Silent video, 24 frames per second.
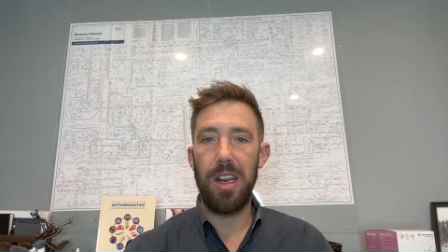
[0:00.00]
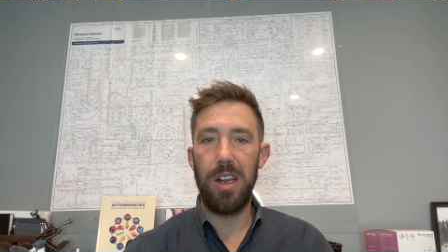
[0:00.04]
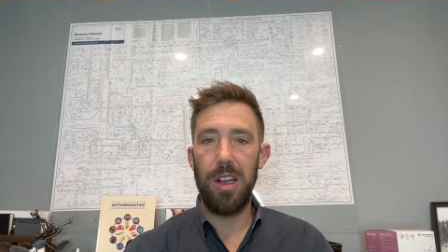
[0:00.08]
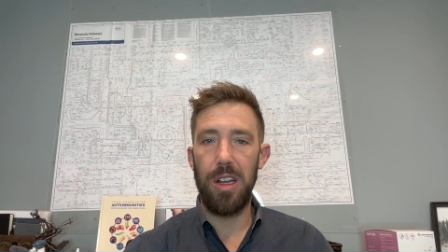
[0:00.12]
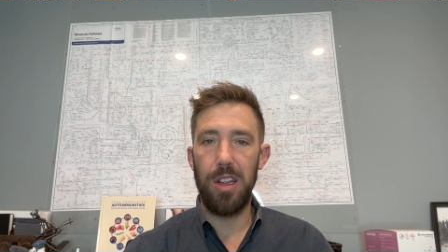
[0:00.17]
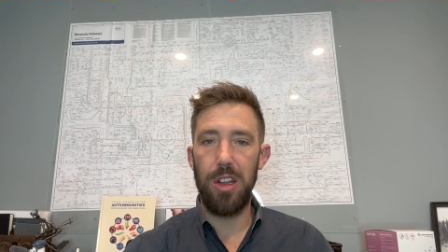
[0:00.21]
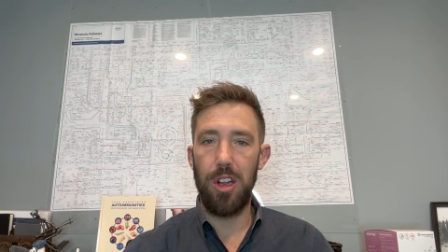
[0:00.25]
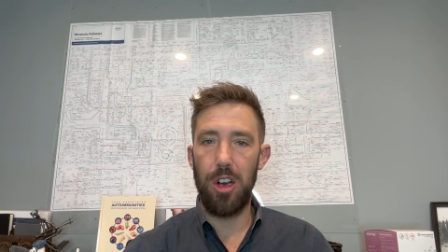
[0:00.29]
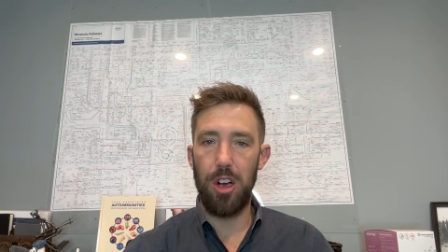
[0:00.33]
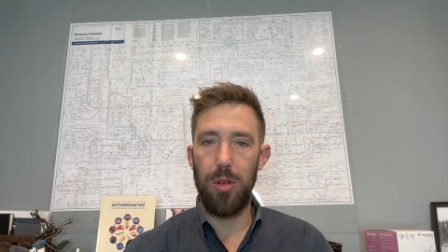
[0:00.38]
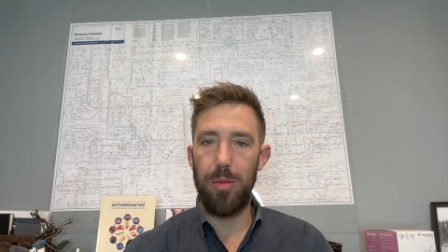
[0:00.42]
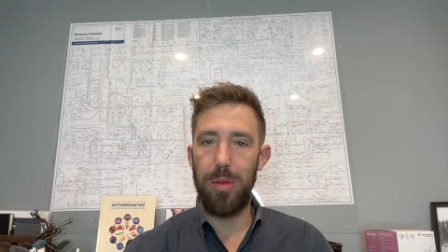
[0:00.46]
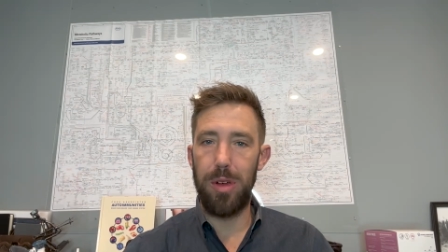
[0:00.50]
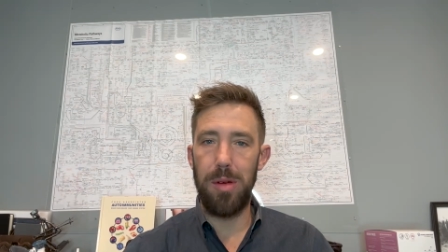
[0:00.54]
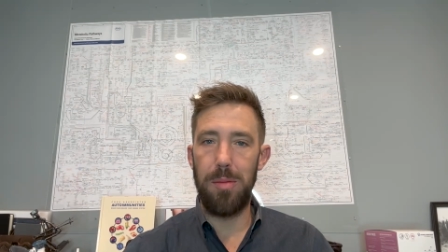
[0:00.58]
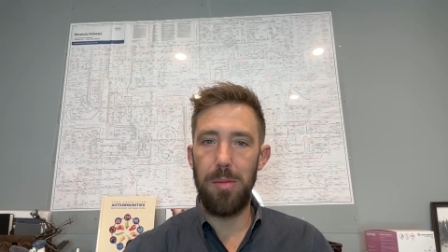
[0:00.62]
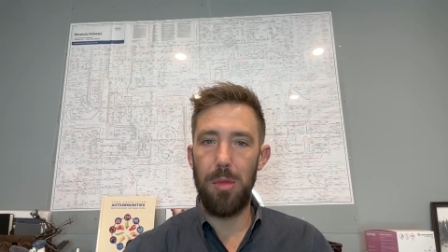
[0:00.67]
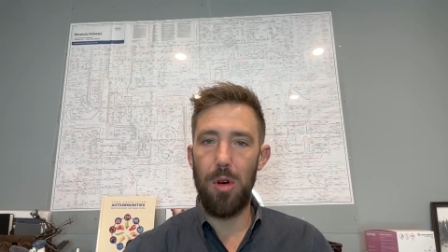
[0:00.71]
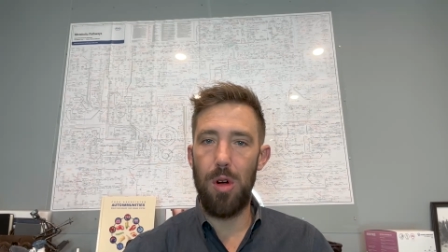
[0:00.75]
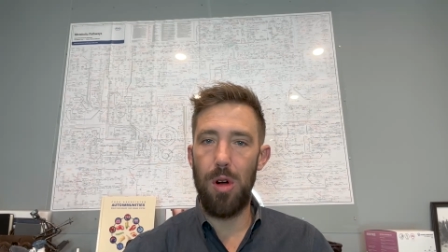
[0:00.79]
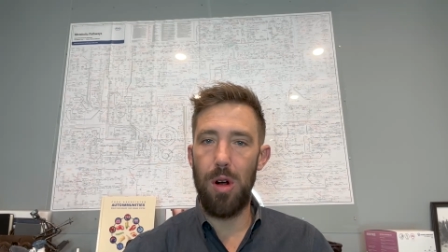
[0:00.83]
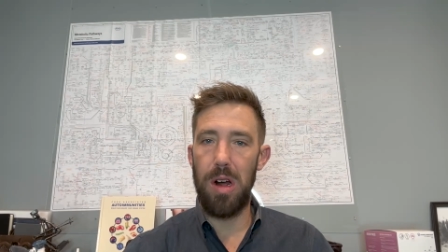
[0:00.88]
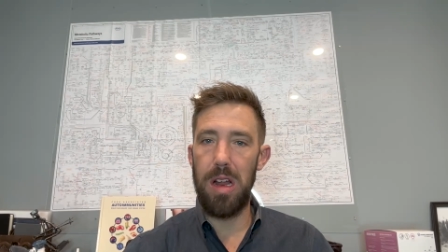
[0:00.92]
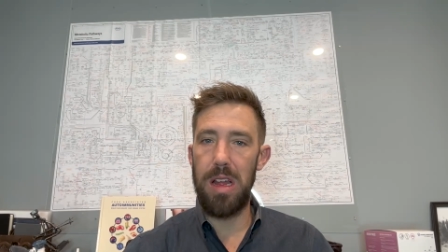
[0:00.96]
a little bit
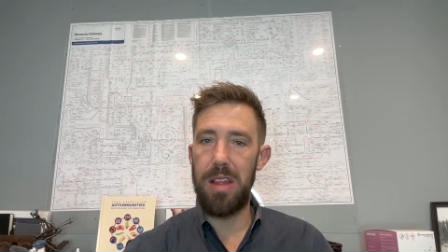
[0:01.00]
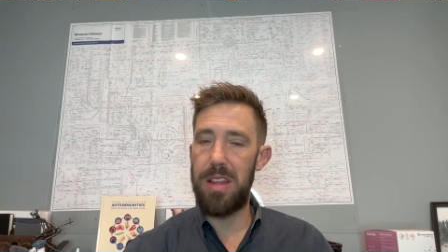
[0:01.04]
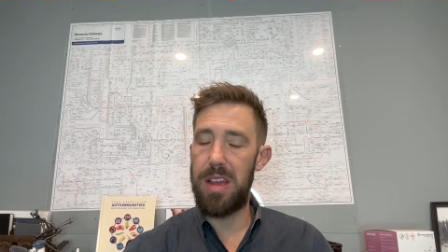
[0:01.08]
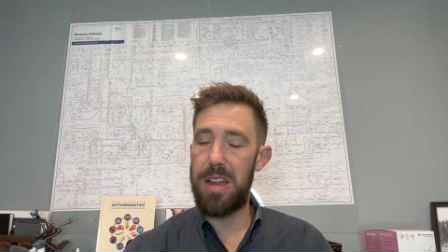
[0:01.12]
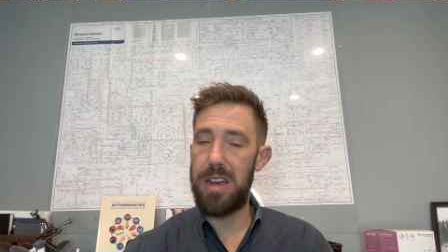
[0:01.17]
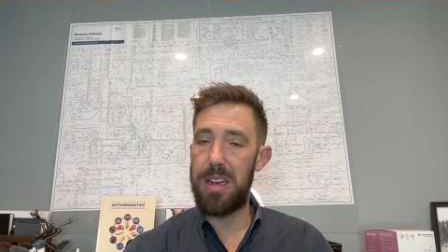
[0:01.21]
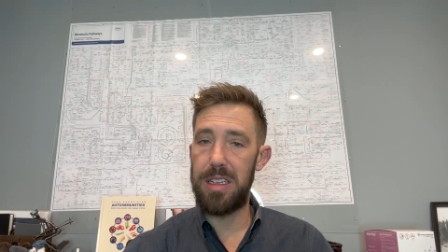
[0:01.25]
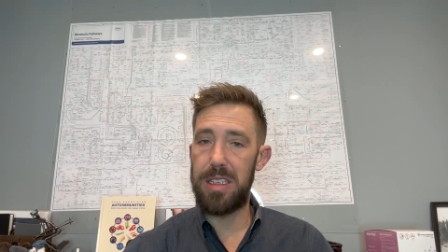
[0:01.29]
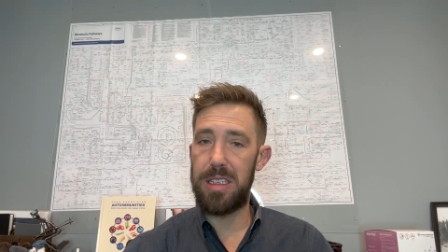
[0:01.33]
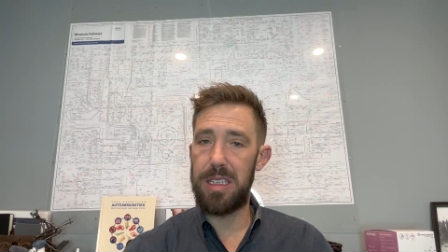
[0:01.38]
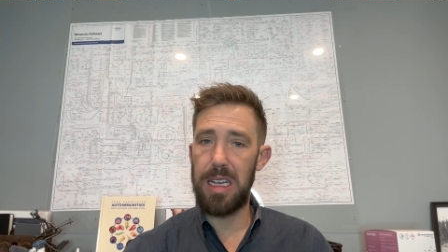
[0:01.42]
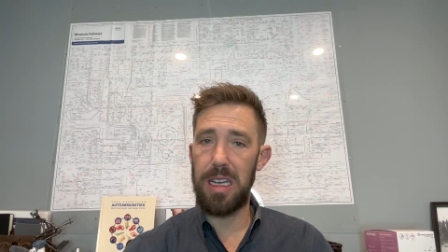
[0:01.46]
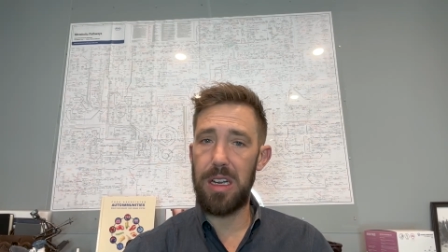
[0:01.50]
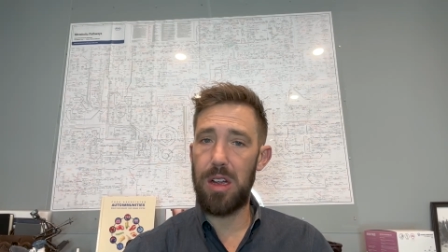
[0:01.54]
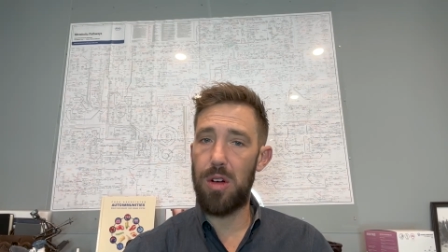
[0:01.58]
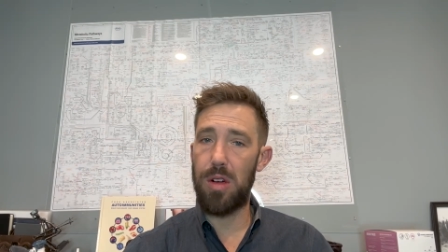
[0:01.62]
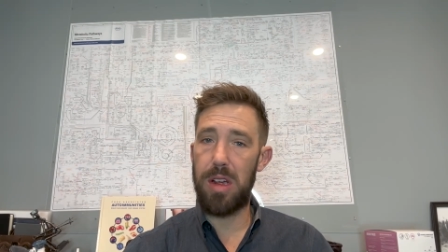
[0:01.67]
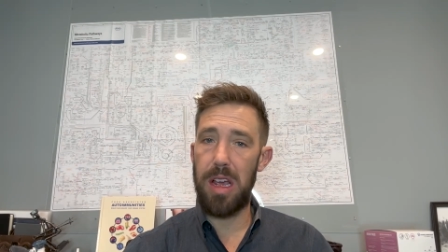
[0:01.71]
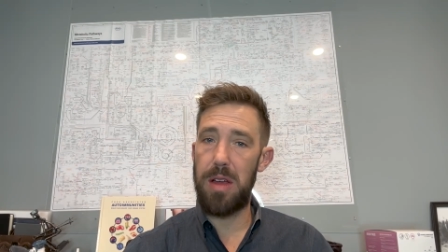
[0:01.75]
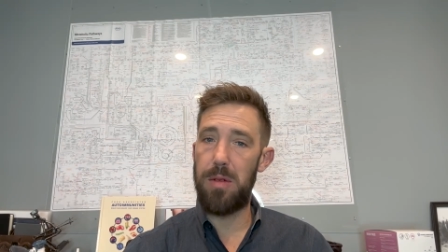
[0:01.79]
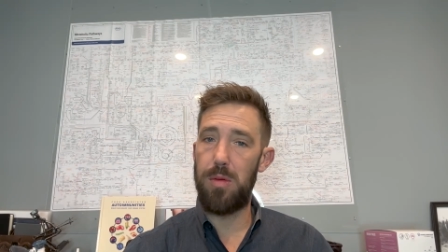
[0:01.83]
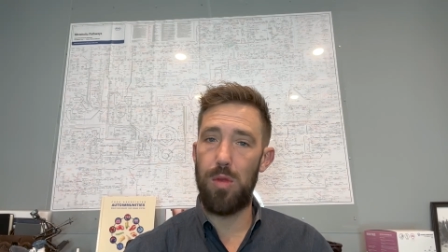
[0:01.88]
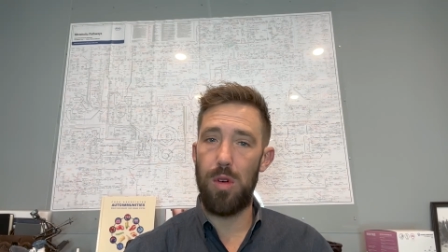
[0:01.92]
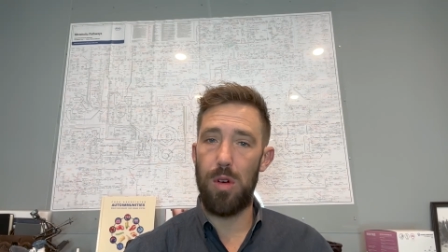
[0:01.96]
more and then it's like
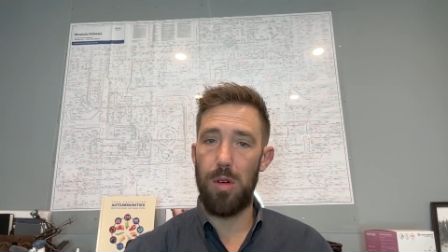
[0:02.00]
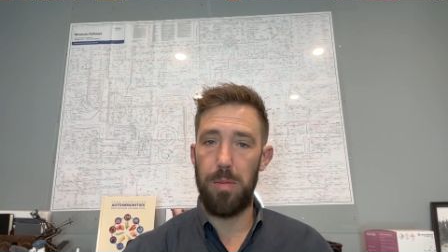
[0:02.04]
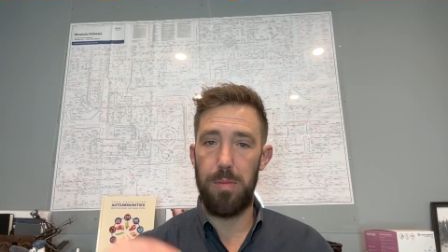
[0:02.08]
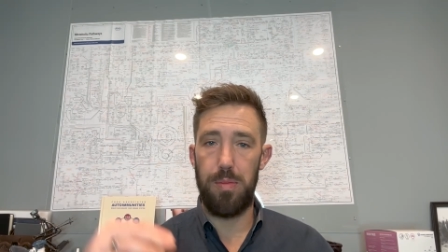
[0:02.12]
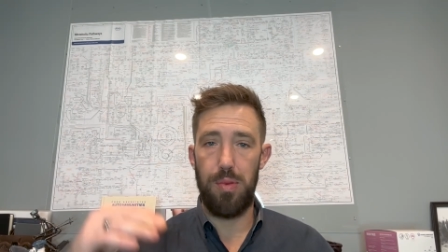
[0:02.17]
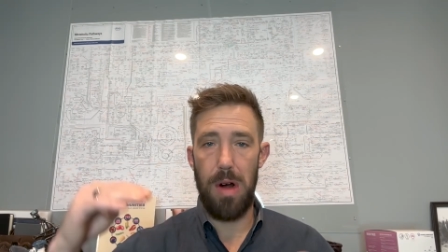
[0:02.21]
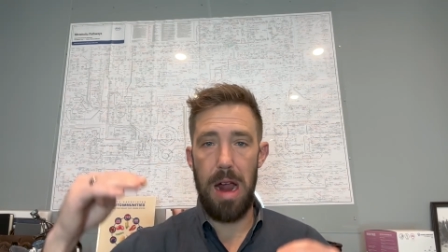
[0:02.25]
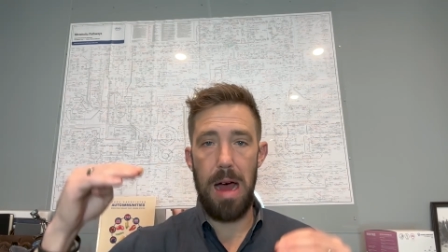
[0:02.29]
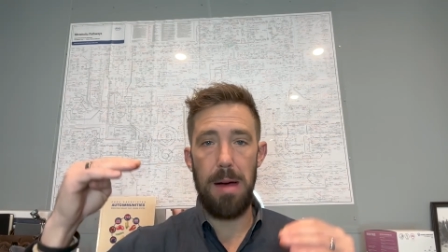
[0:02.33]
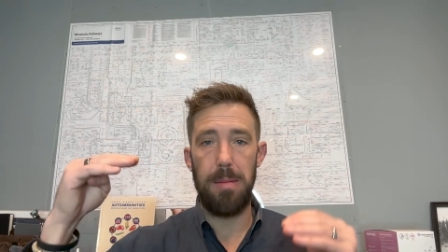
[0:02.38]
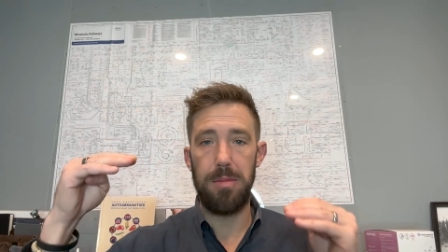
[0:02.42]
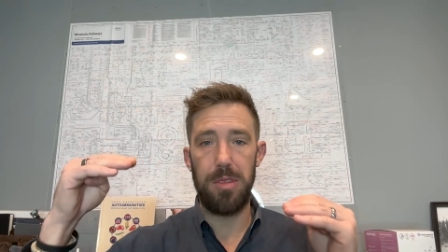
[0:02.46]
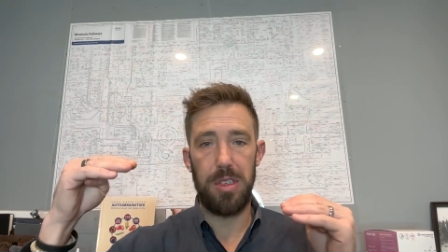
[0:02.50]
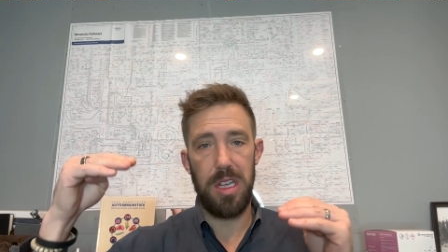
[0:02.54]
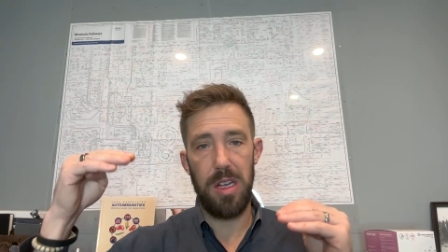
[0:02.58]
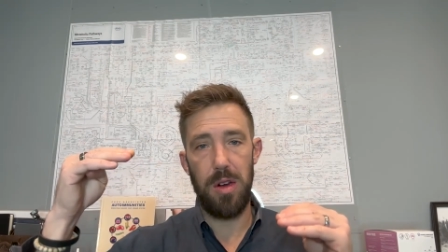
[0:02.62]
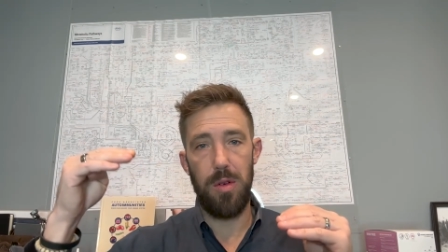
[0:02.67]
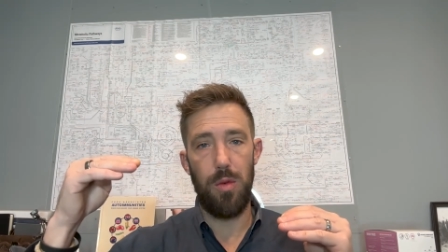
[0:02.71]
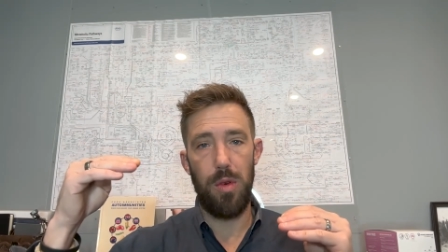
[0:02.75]
okay well problems can